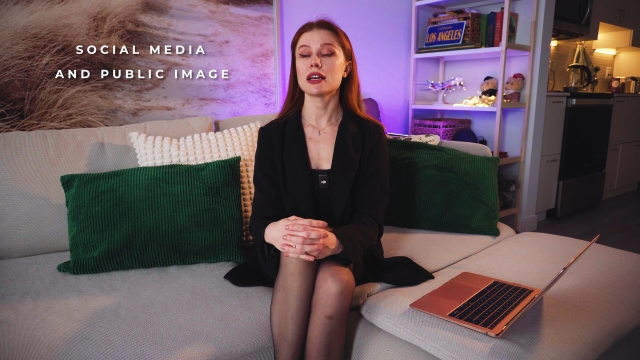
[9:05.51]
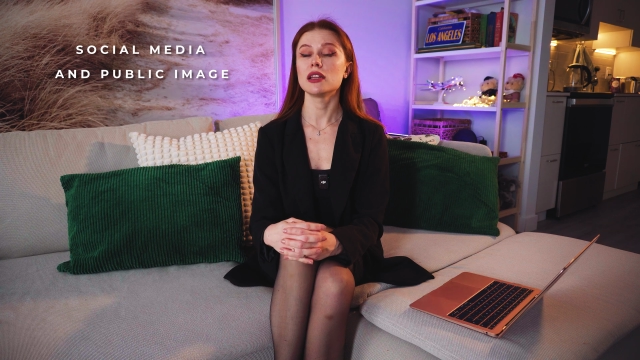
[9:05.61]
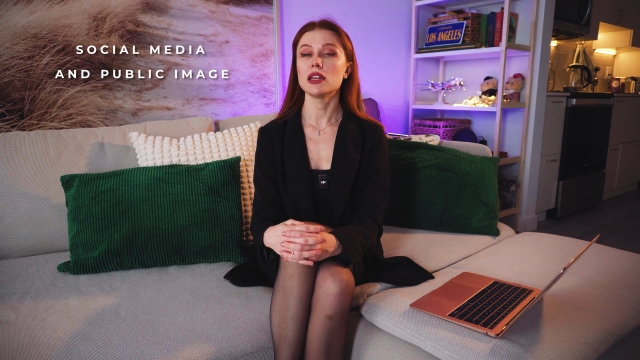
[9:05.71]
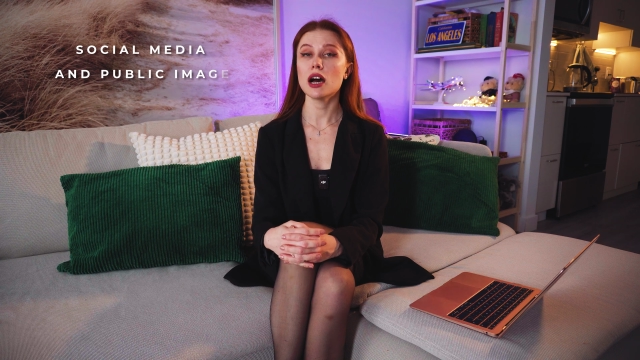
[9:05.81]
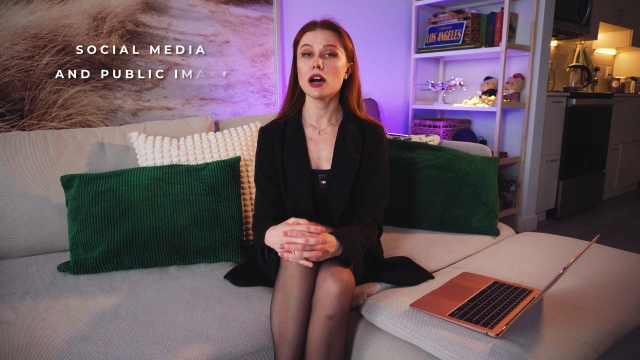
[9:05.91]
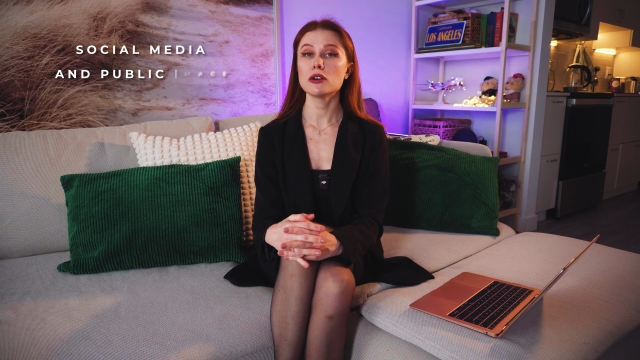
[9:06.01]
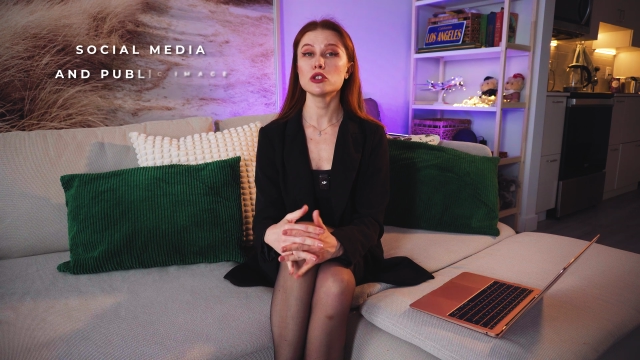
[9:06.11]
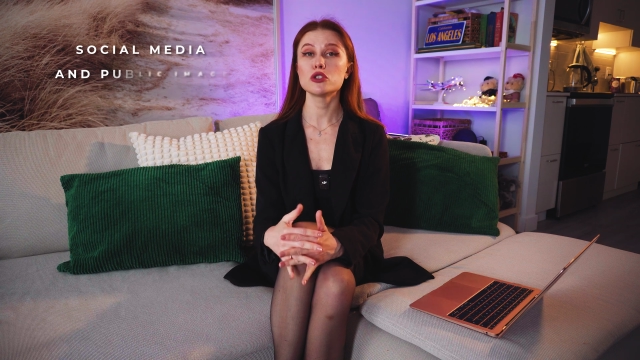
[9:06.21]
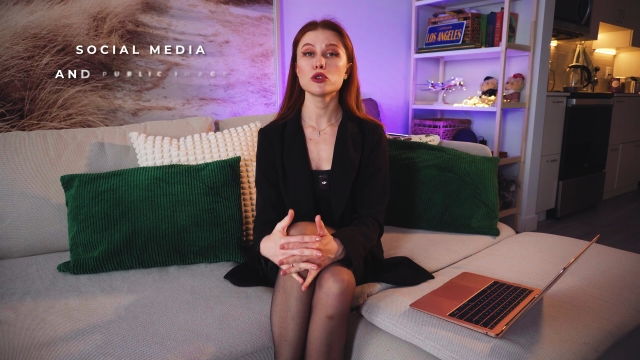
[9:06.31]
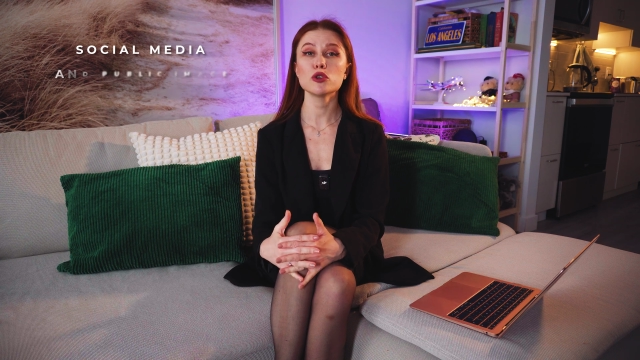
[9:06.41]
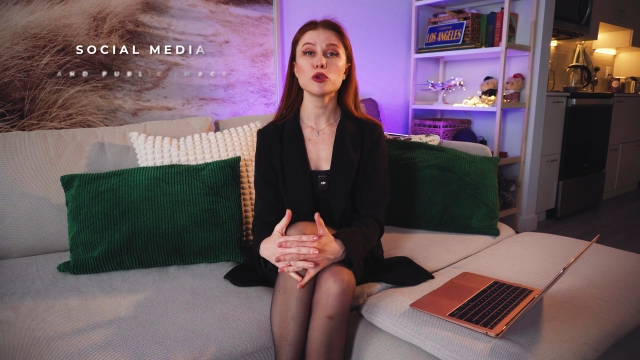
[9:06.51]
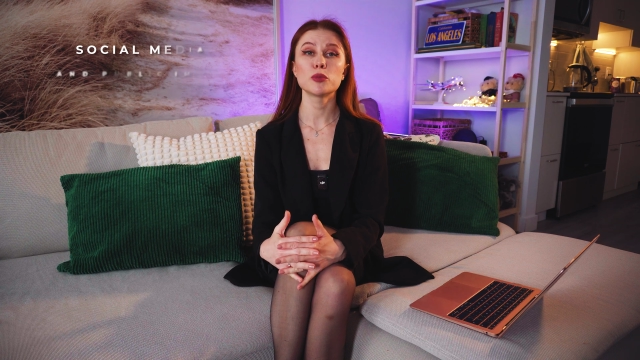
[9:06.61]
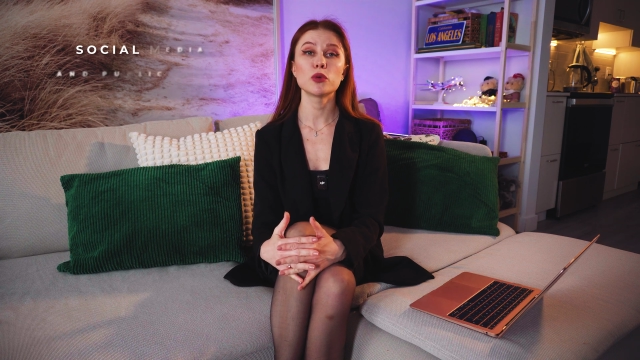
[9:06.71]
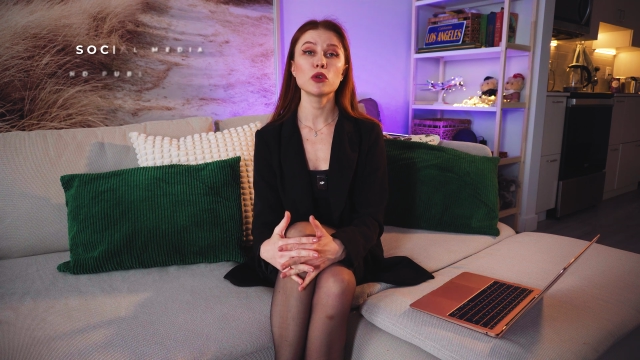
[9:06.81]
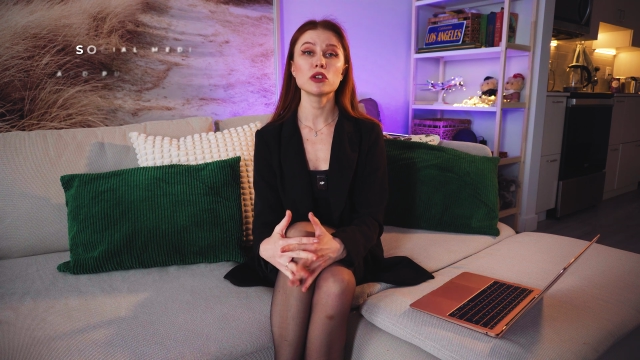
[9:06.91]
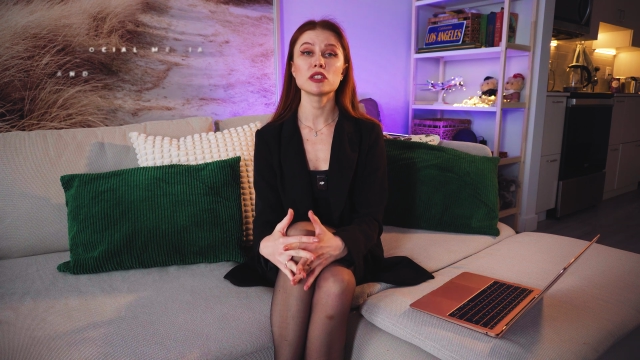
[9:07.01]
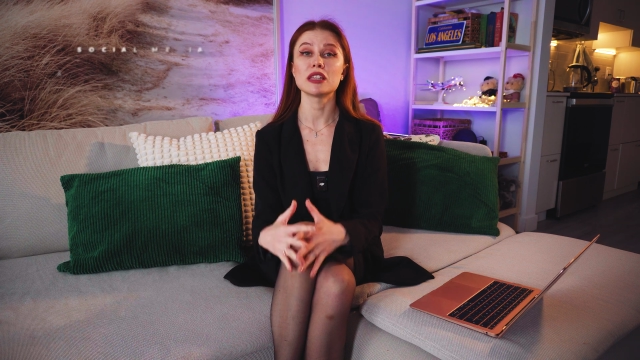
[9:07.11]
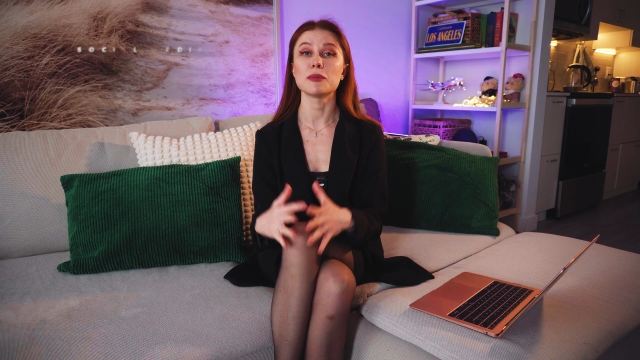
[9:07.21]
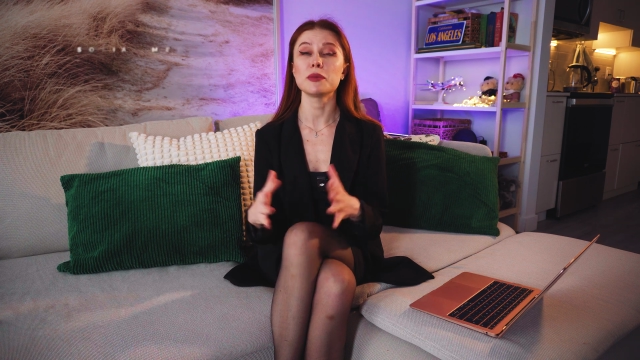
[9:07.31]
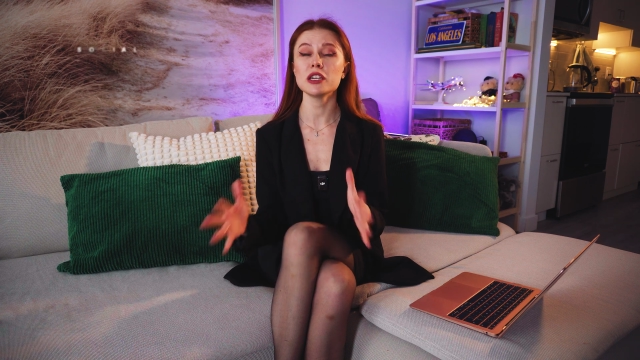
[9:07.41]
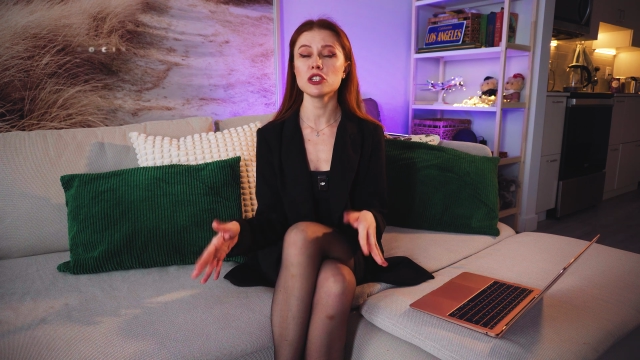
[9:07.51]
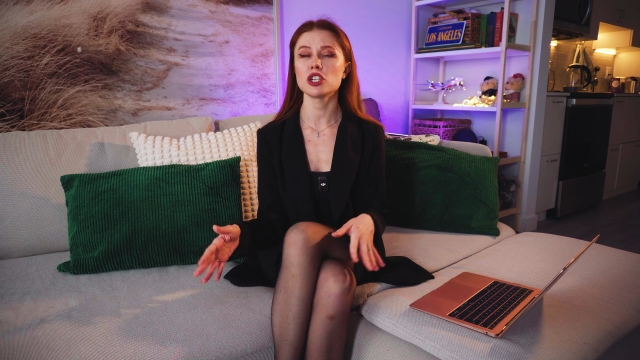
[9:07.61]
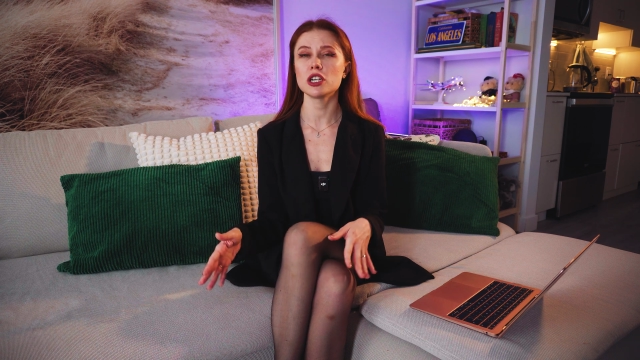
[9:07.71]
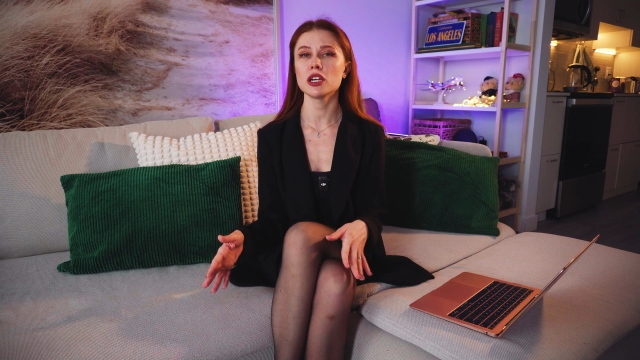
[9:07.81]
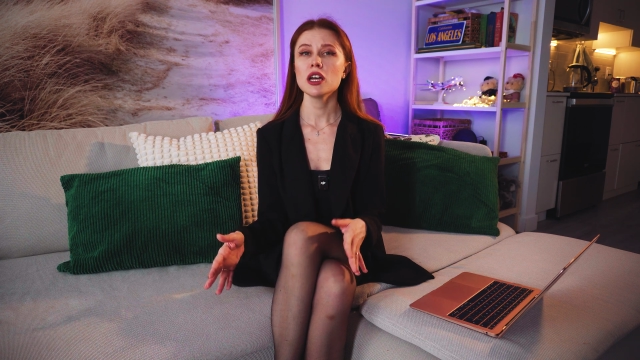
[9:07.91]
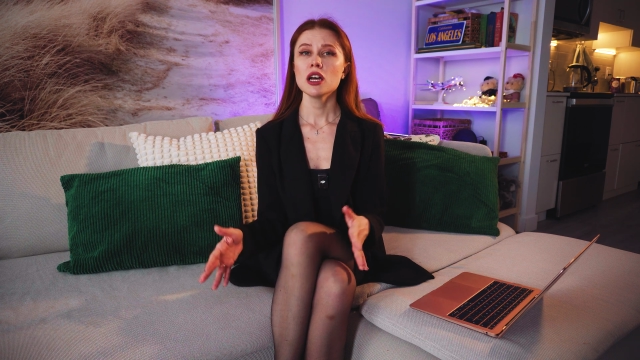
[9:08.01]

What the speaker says: allowed to post the picture